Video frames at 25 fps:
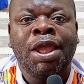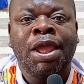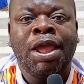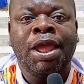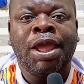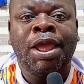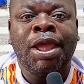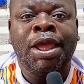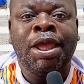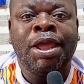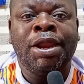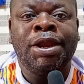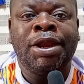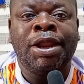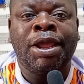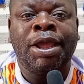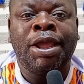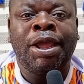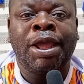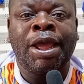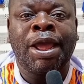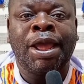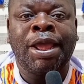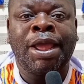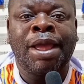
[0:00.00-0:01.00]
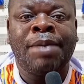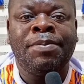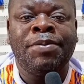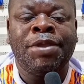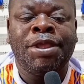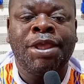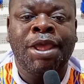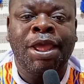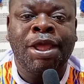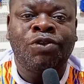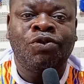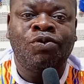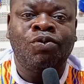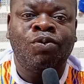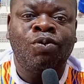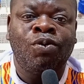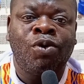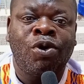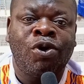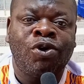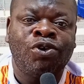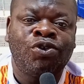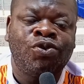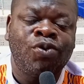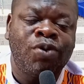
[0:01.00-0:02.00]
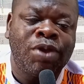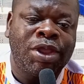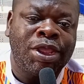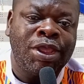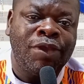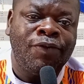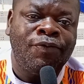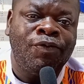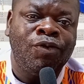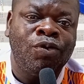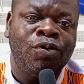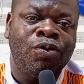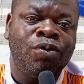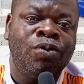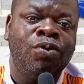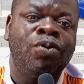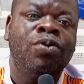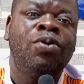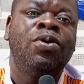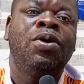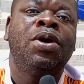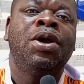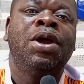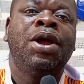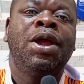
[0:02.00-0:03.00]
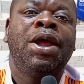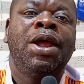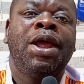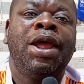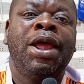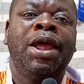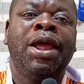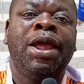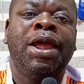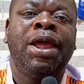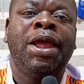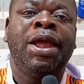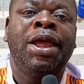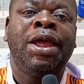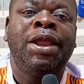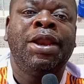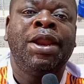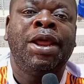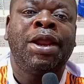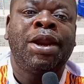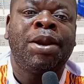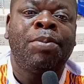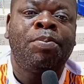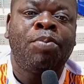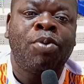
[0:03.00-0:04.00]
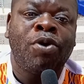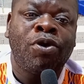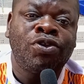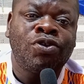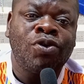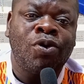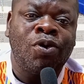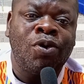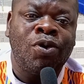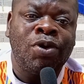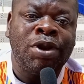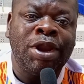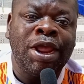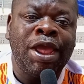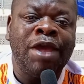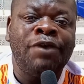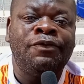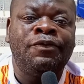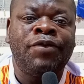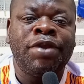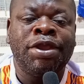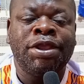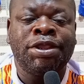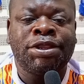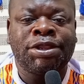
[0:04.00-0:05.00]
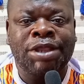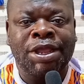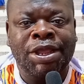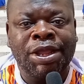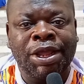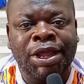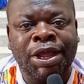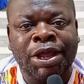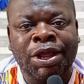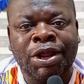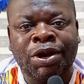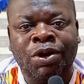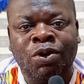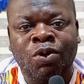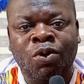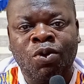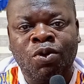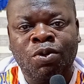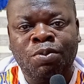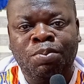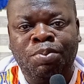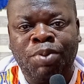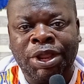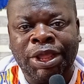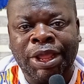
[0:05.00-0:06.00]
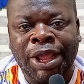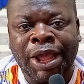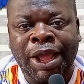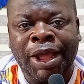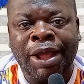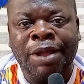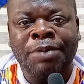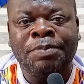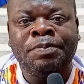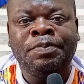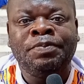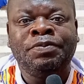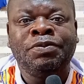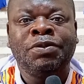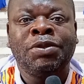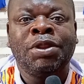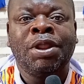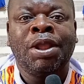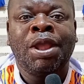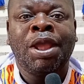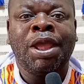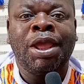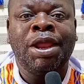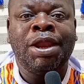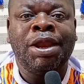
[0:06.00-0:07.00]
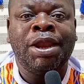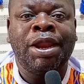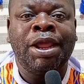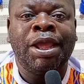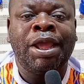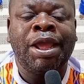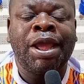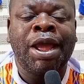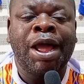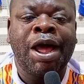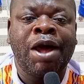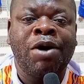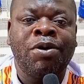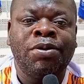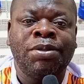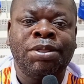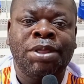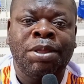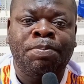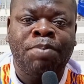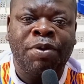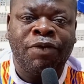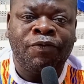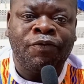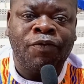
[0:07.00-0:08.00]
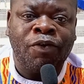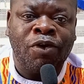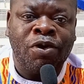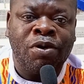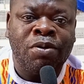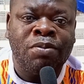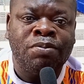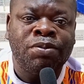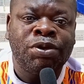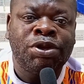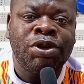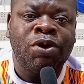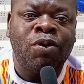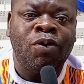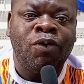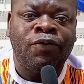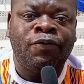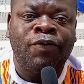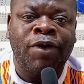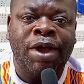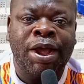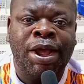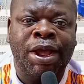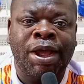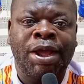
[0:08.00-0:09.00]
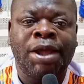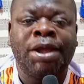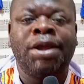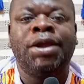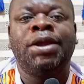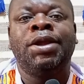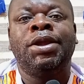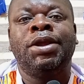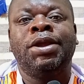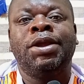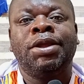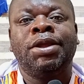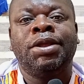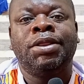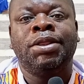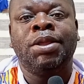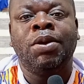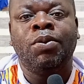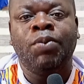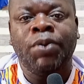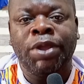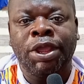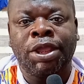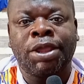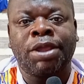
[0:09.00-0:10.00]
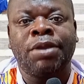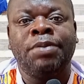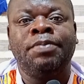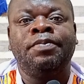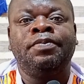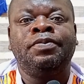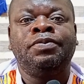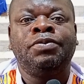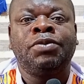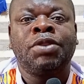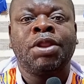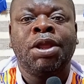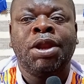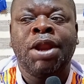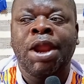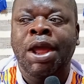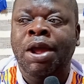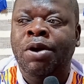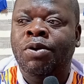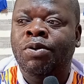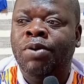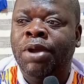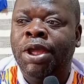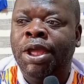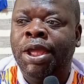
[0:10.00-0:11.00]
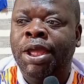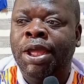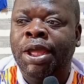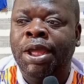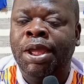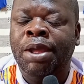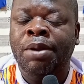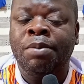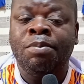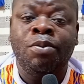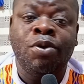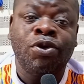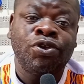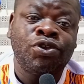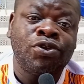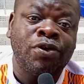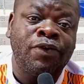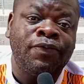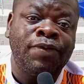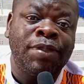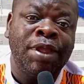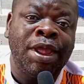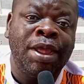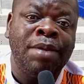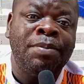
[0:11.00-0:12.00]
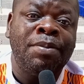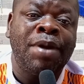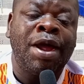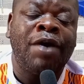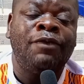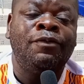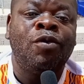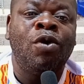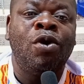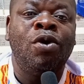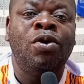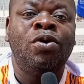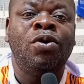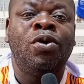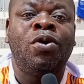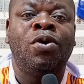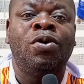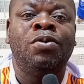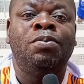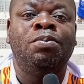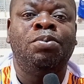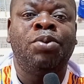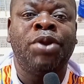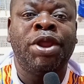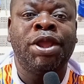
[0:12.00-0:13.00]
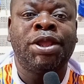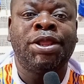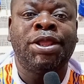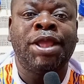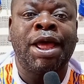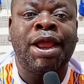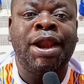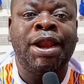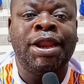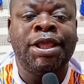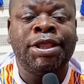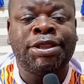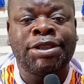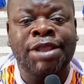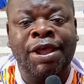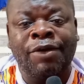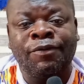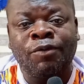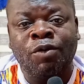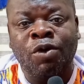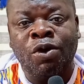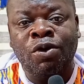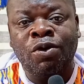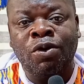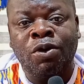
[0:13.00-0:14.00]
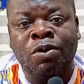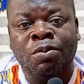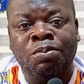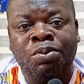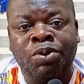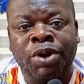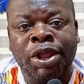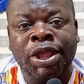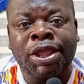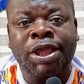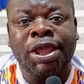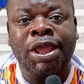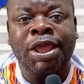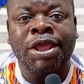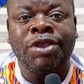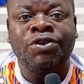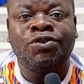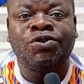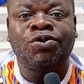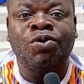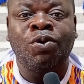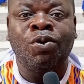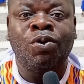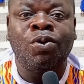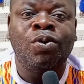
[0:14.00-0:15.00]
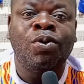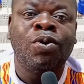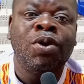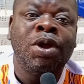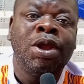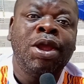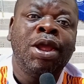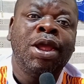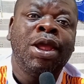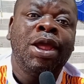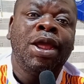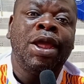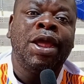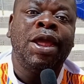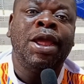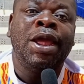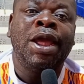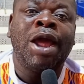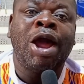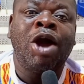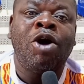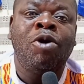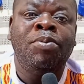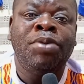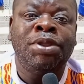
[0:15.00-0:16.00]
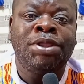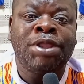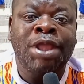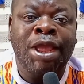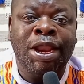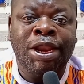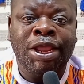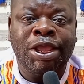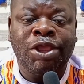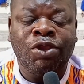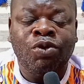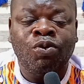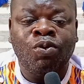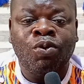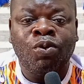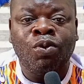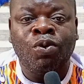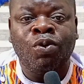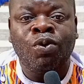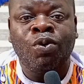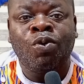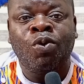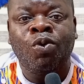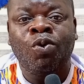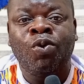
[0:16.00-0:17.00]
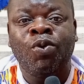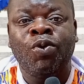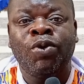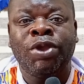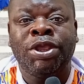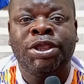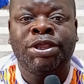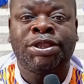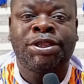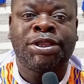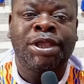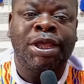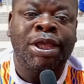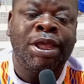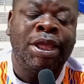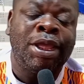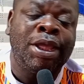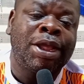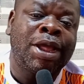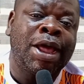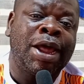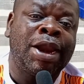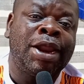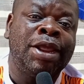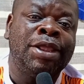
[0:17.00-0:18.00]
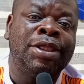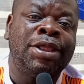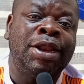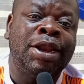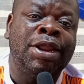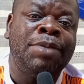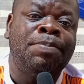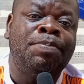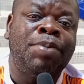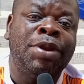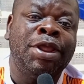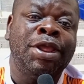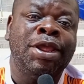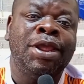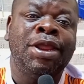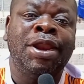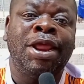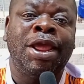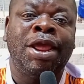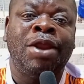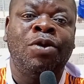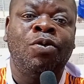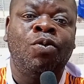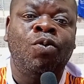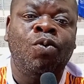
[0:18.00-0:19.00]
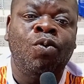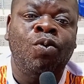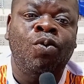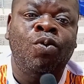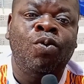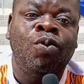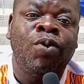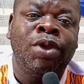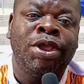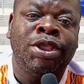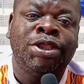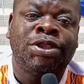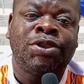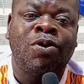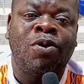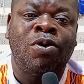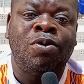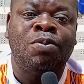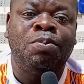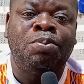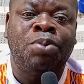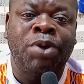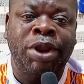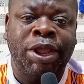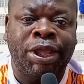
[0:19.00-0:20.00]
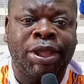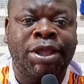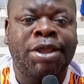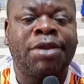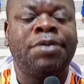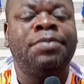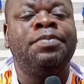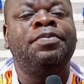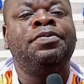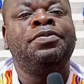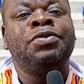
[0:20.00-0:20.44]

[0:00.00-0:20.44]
And I am here to also give you the report on every single loan player and how they performed over the week. Now, most of them have gone on break. Their leagues have gone on break, and so I'll be telling you who is currently playing and who is on break.